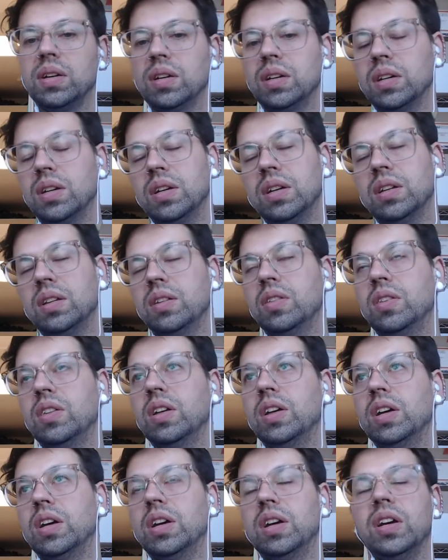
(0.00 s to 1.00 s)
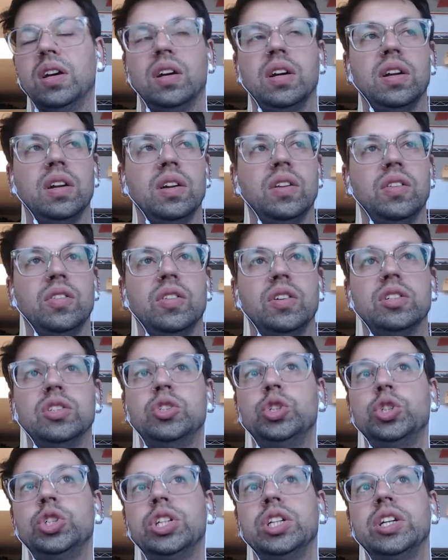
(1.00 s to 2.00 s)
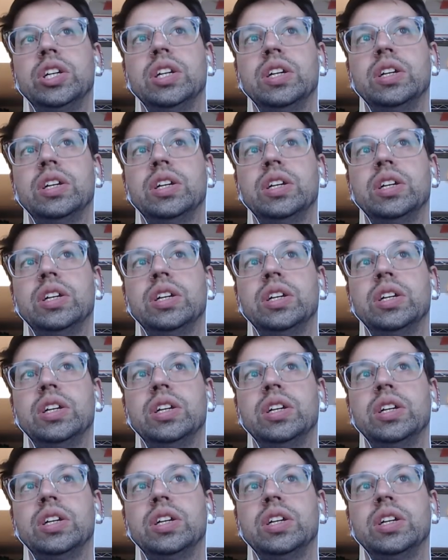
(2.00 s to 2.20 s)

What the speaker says: the the gene